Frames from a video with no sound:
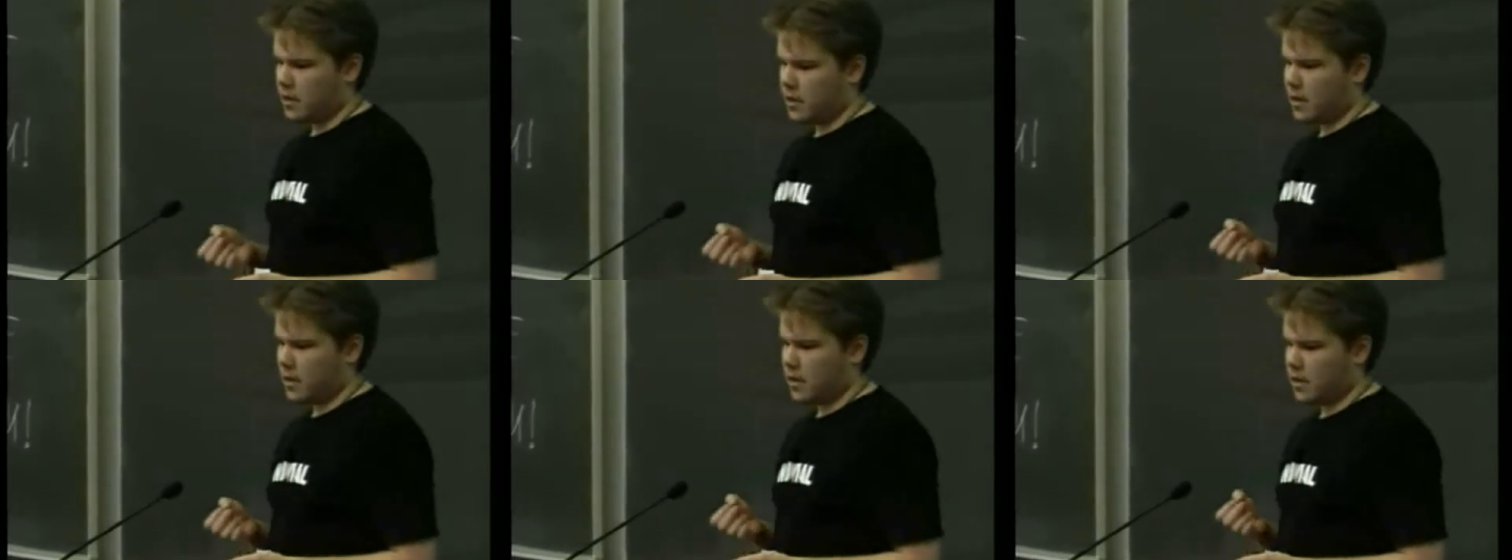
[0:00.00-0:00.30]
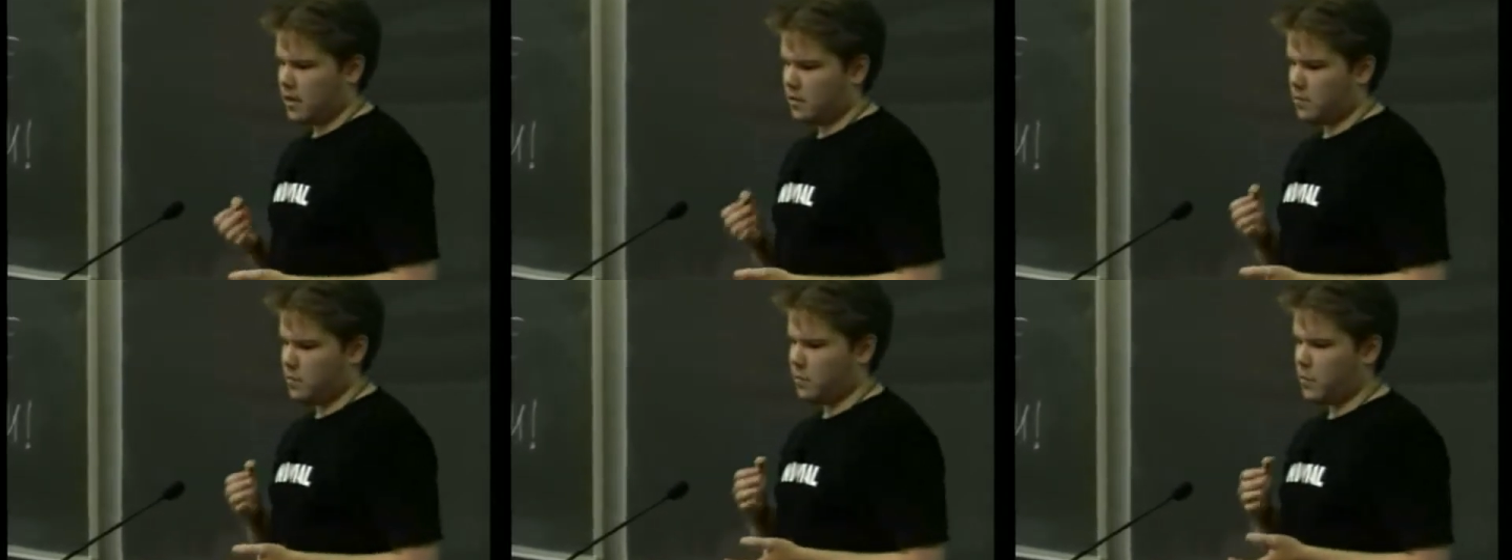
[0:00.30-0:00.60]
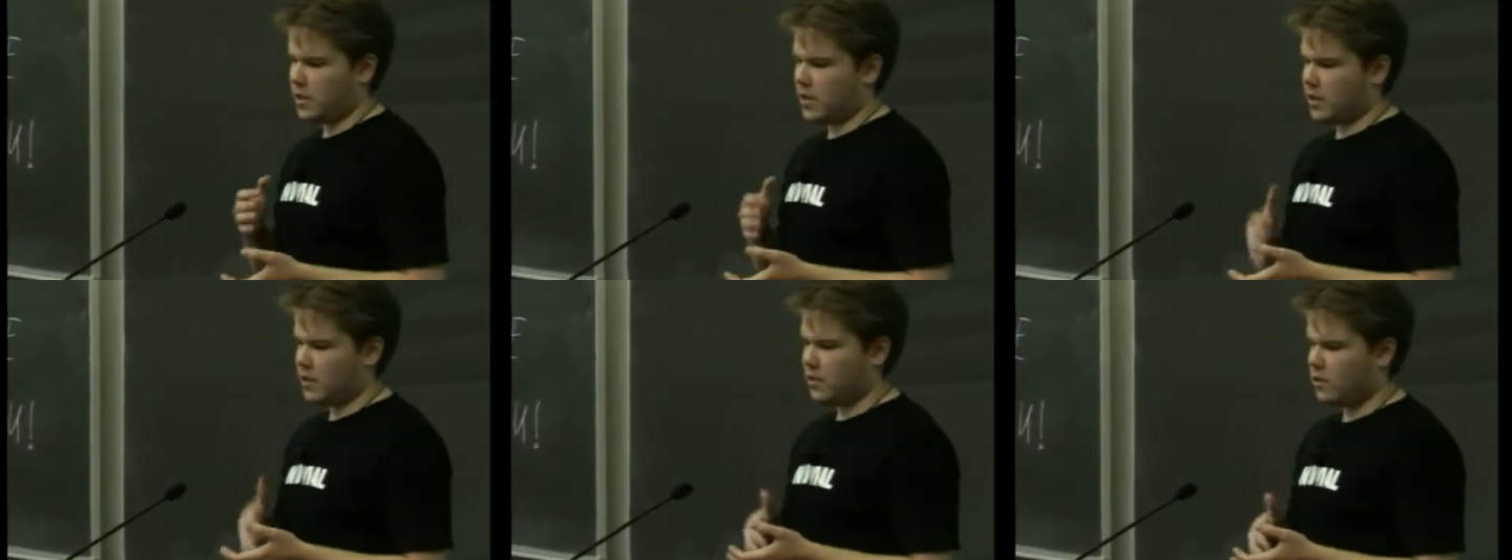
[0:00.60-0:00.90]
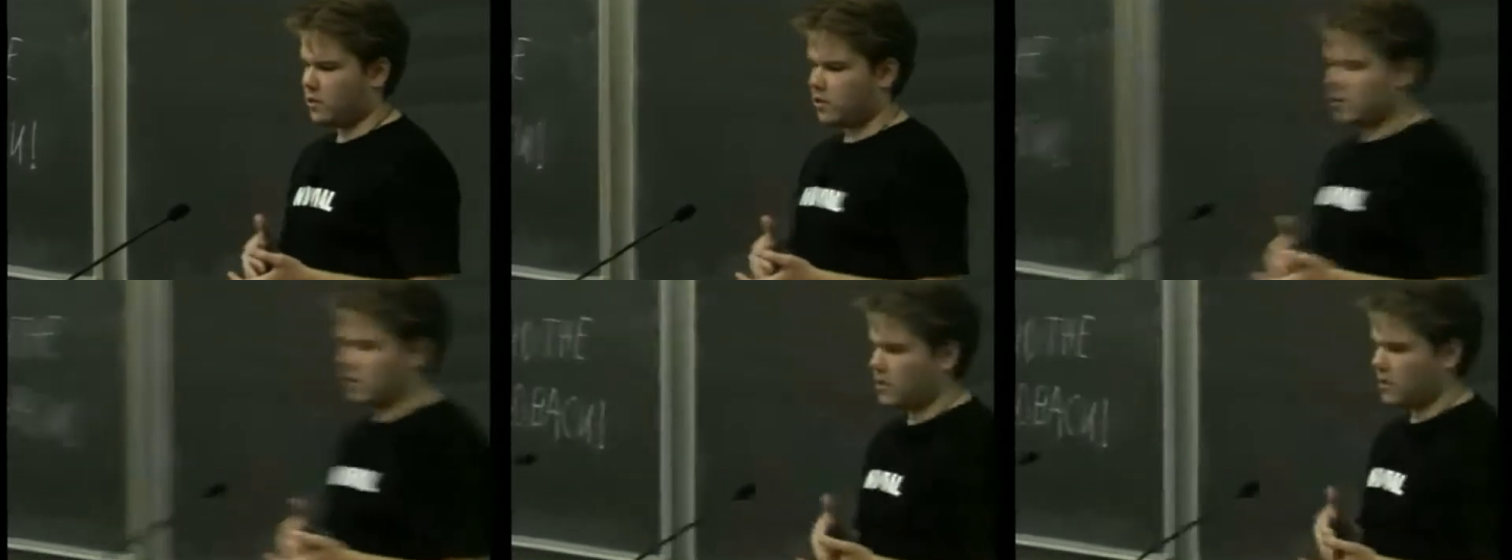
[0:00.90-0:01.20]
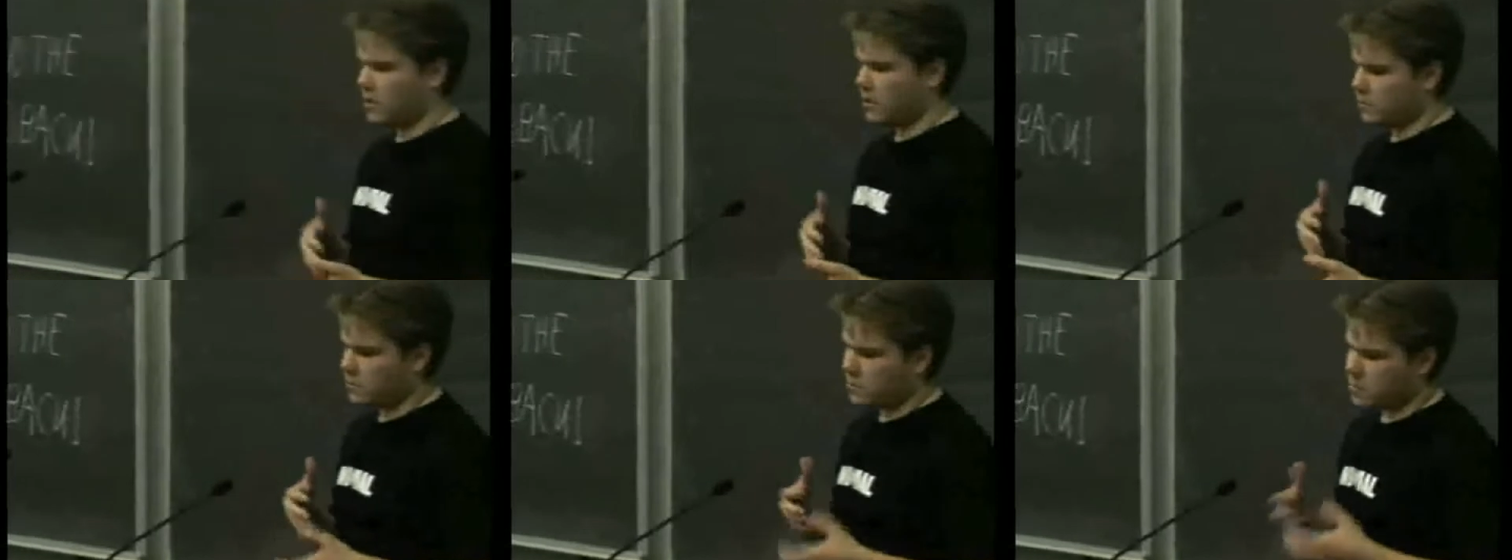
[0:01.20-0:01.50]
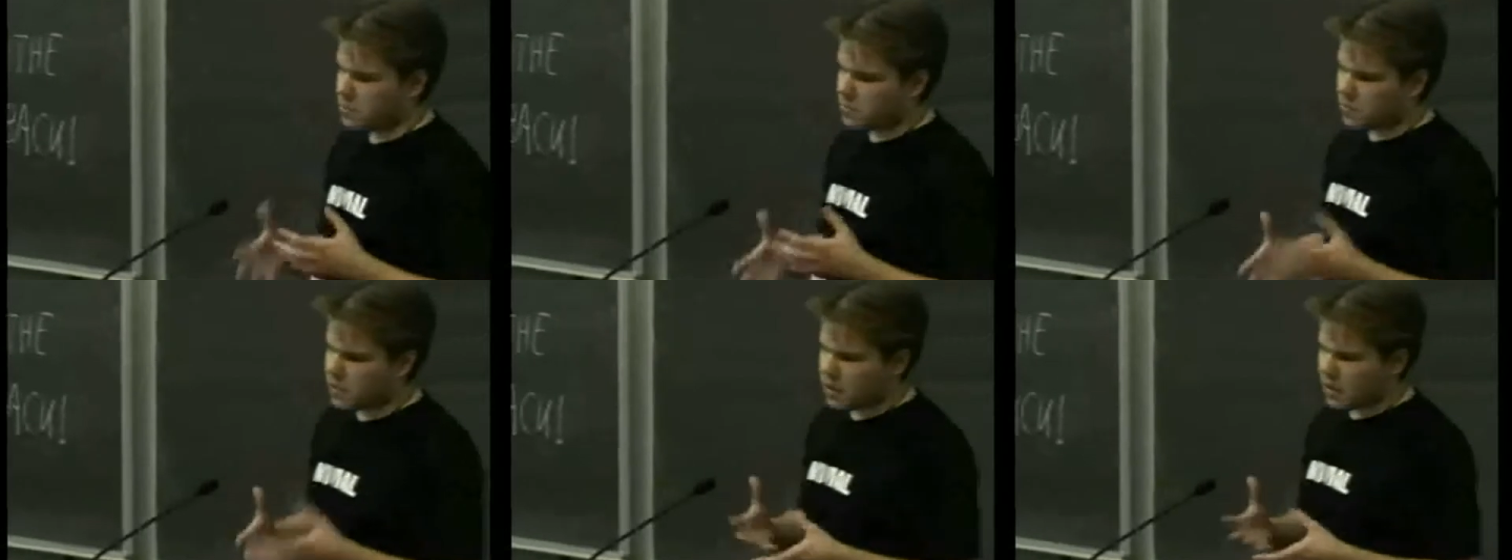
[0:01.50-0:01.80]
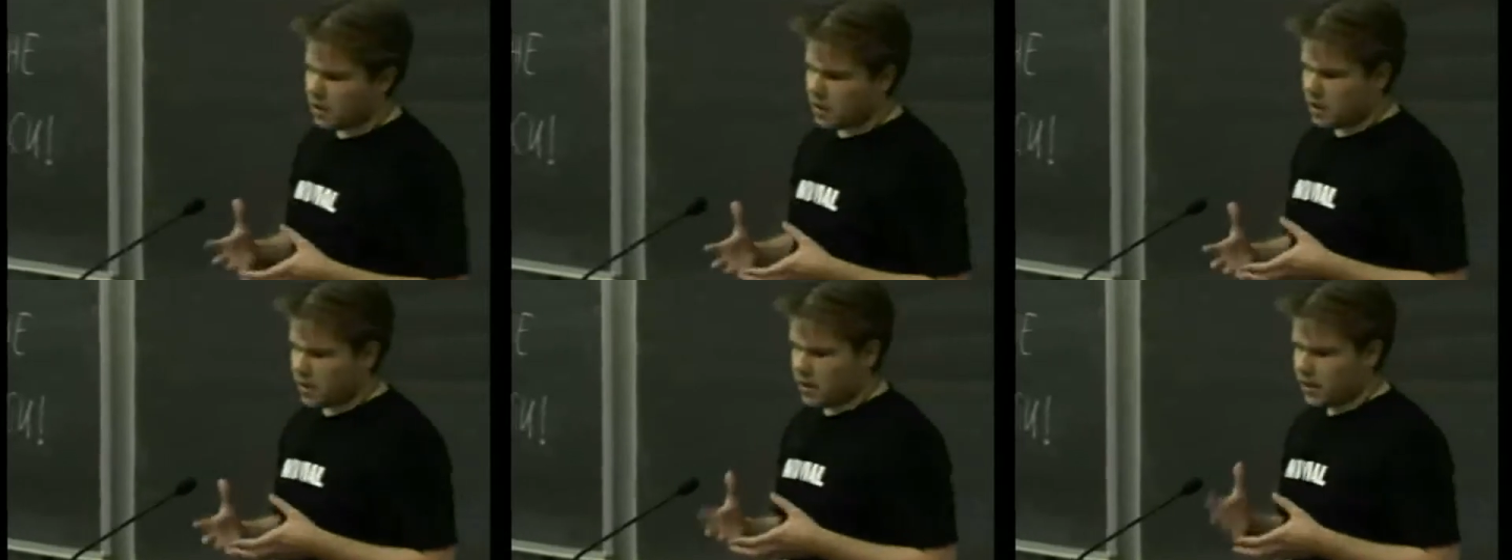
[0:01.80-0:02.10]
um, but it also
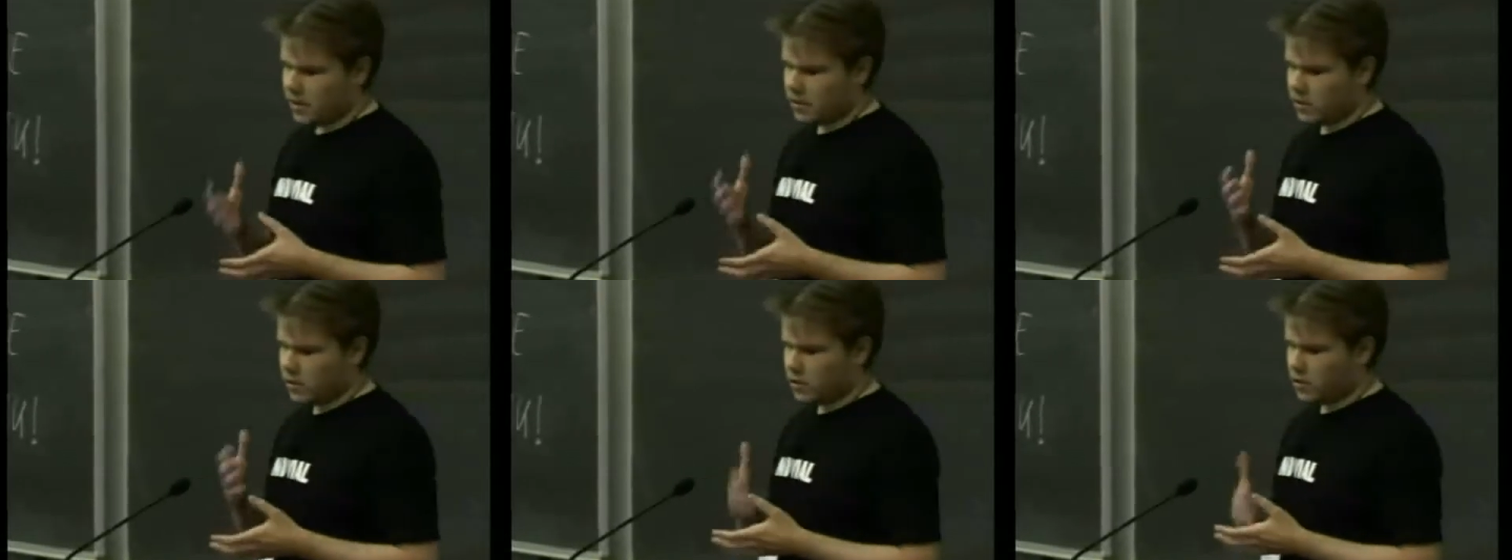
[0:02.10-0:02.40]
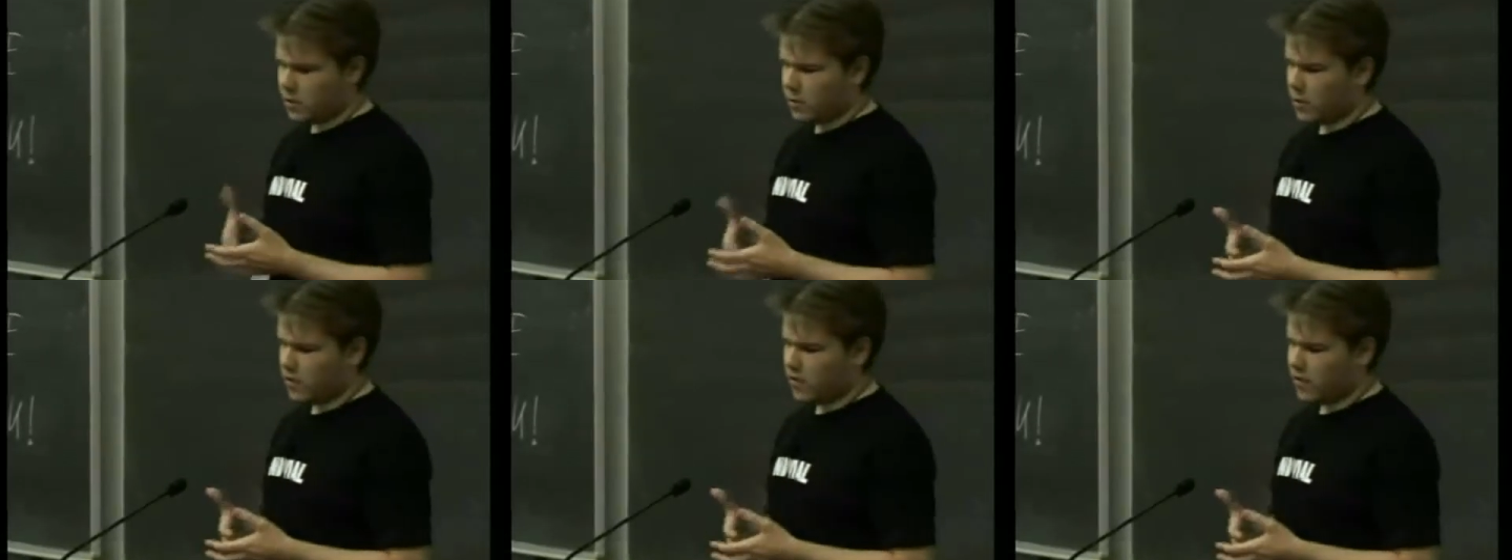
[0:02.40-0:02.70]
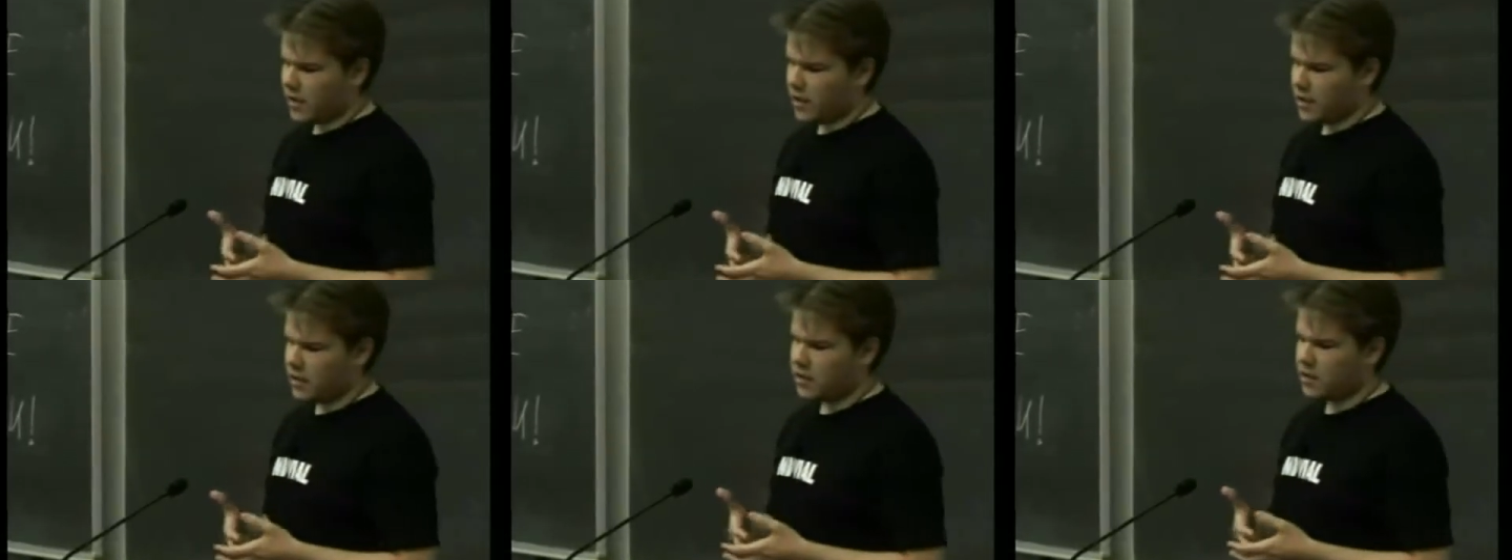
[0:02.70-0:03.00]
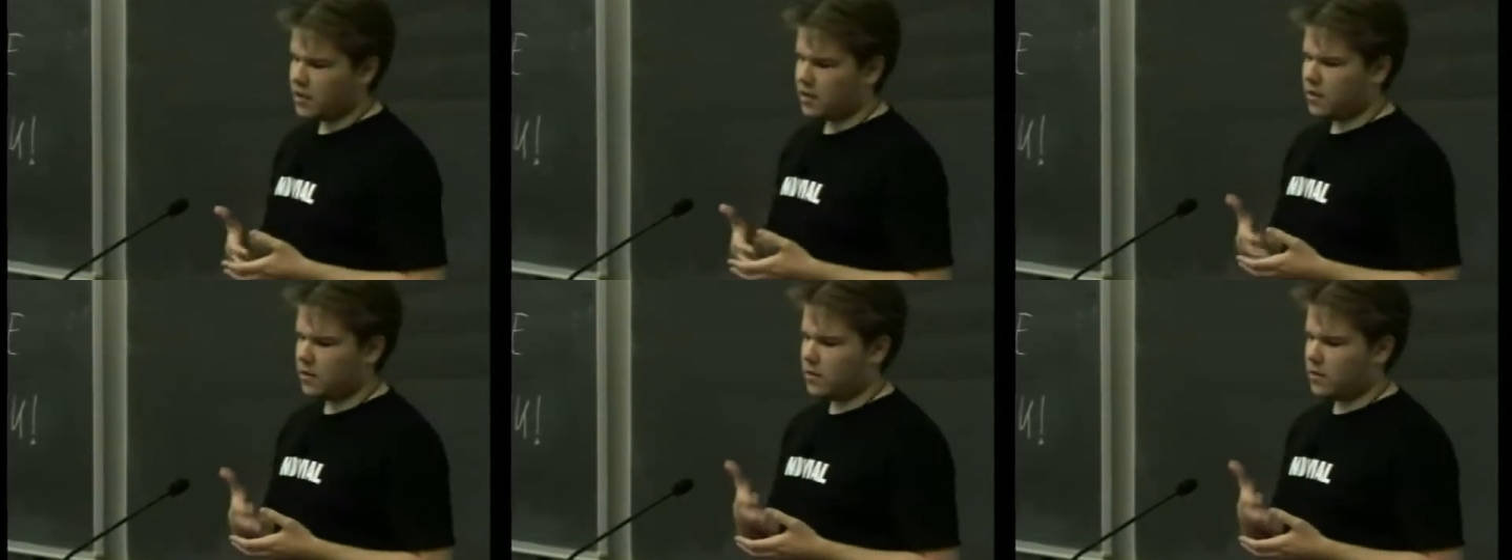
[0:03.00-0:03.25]
it also provides